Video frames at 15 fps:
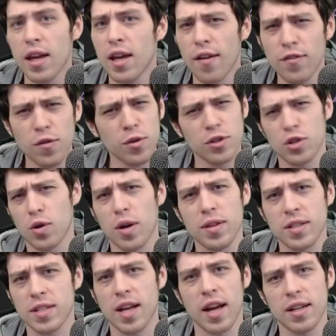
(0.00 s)
If you enjoy
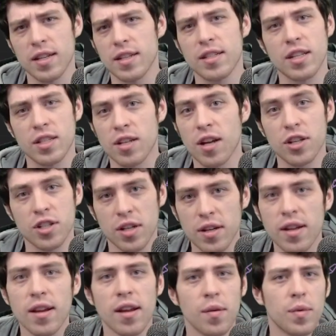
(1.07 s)
this kind of discussion,
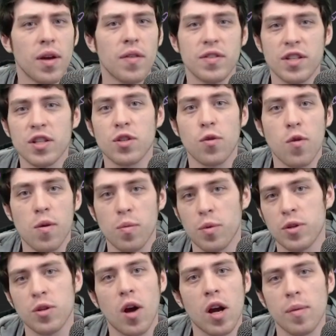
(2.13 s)
we have a Discord where we
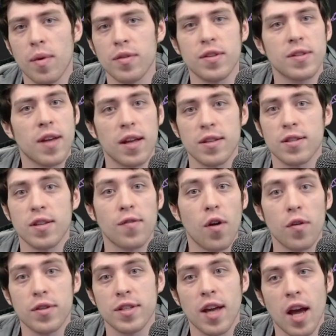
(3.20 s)
talk about this kind of stuff
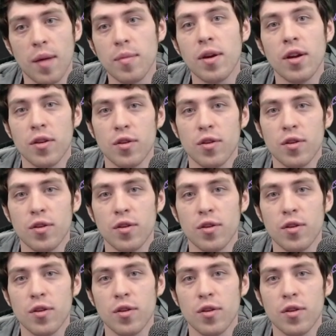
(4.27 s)
all the time.